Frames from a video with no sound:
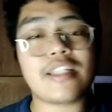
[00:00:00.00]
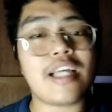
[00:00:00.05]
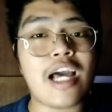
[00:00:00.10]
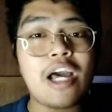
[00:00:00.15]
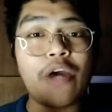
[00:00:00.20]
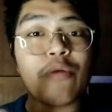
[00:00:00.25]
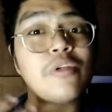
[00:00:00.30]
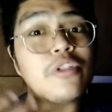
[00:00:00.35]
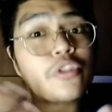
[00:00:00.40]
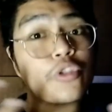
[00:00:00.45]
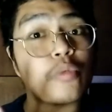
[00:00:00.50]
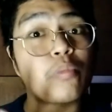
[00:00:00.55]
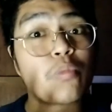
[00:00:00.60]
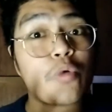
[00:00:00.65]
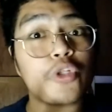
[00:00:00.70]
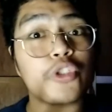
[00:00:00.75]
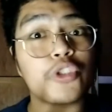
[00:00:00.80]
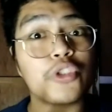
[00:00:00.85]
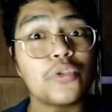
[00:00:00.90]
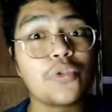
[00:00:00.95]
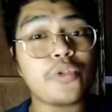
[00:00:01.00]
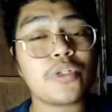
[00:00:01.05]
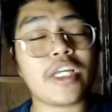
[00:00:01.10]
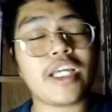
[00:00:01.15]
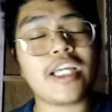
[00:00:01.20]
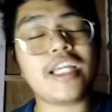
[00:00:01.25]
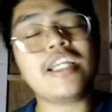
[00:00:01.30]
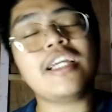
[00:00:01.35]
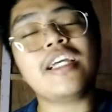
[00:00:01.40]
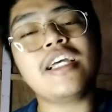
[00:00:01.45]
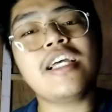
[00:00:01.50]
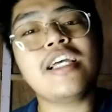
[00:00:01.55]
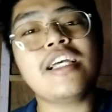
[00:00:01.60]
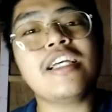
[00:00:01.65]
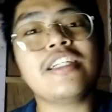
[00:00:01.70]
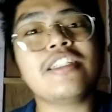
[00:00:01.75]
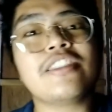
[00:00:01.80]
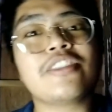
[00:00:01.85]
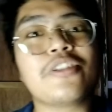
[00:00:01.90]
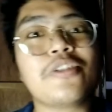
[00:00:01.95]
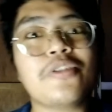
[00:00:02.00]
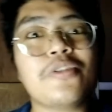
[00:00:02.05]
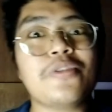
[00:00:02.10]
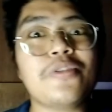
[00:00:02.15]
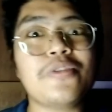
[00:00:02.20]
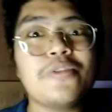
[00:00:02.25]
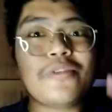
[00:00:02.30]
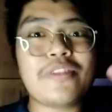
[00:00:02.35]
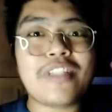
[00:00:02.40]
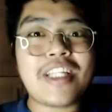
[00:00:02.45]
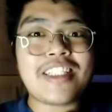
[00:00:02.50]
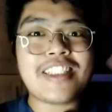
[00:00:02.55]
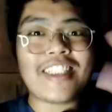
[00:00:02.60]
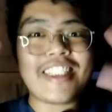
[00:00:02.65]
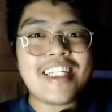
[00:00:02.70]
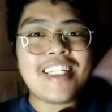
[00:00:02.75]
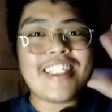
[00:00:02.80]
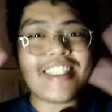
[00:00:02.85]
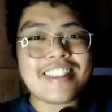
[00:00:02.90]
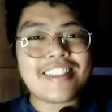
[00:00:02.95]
I will support you, okay? So, that's it.